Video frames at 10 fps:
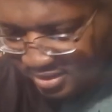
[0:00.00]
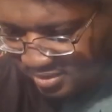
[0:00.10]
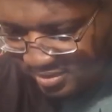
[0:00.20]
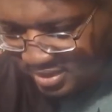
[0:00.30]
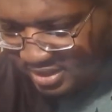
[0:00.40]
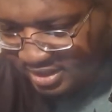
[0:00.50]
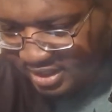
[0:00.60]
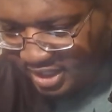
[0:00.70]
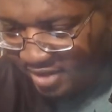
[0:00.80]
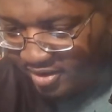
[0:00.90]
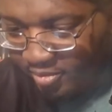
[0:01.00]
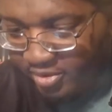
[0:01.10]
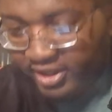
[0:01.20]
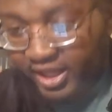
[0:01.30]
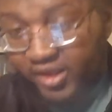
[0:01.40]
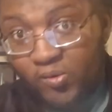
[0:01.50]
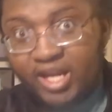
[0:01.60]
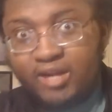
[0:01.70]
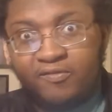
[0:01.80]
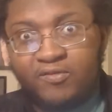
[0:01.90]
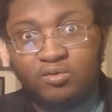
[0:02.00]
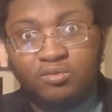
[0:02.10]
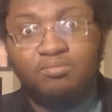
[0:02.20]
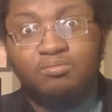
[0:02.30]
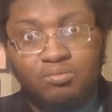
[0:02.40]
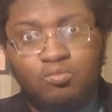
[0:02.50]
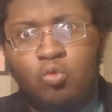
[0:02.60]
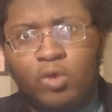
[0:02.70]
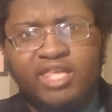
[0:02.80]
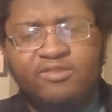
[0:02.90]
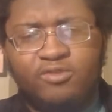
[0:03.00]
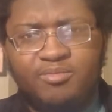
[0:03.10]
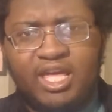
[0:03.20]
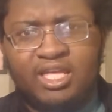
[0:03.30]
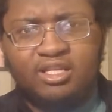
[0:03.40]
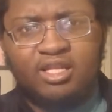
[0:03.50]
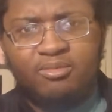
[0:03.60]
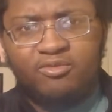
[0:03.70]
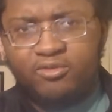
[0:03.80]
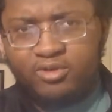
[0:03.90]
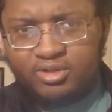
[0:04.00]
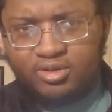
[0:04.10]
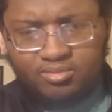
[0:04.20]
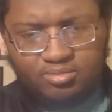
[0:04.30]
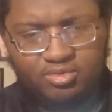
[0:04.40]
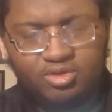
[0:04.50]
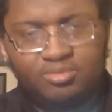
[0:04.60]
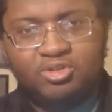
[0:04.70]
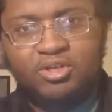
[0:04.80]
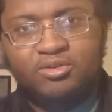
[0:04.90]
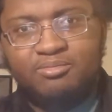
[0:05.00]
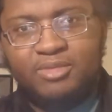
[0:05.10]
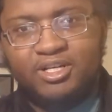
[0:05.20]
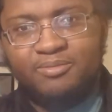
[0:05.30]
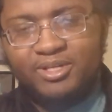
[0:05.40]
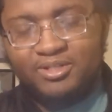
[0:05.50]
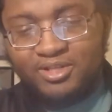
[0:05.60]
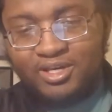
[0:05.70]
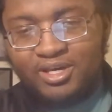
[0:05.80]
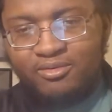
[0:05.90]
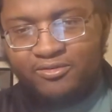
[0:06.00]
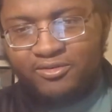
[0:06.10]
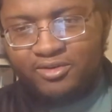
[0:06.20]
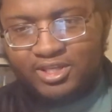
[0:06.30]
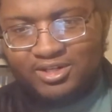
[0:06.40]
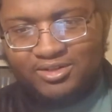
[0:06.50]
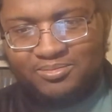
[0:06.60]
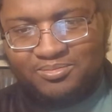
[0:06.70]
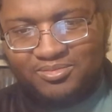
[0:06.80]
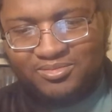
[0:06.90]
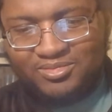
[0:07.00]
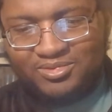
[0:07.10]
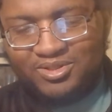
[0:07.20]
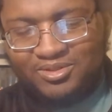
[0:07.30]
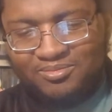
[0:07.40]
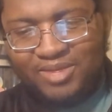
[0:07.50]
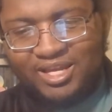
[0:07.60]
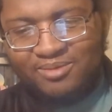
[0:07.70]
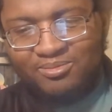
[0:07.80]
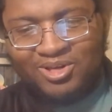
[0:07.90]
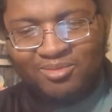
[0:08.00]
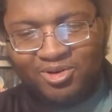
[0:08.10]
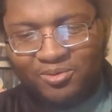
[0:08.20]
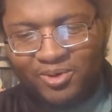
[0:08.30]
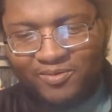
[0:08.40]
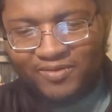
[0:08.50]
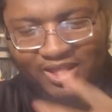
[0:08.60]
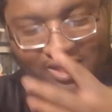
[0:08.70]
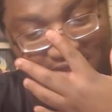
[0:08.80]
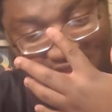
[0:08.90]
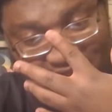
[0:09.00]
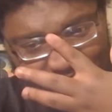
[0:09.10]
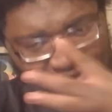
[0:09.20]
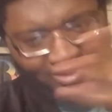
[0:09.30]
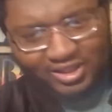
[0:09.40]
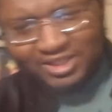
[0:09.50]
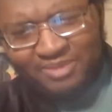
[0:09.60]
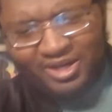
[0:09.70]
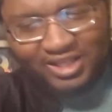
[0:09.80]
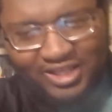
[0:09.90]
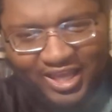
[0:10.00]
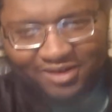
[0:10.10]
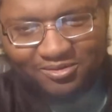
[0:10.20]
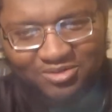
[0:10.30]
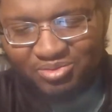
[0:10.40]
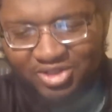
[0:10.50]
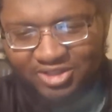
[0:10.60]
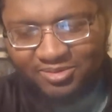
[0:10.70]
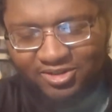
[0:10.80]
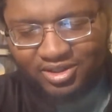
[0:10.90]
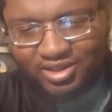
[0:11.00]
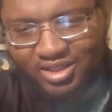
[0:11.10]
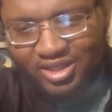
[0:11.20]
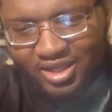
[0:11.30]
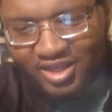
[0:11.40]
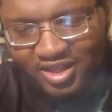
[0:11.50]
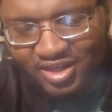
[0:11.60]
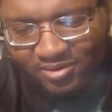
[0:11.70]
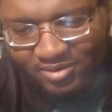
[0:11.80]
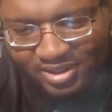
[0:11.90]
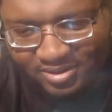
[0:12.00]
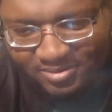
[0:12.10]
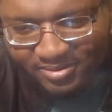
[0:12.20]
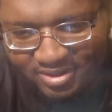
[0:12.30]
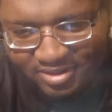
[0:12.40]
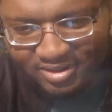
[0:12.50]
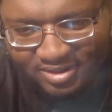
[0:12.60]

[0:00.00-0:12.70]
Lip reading: What does he think? I would have like waited a few weeks for him to heal up before, almost sold the manga panel, before, you know, making him come all the way over here to get him. I don't think his body can handle too much more. What in the world?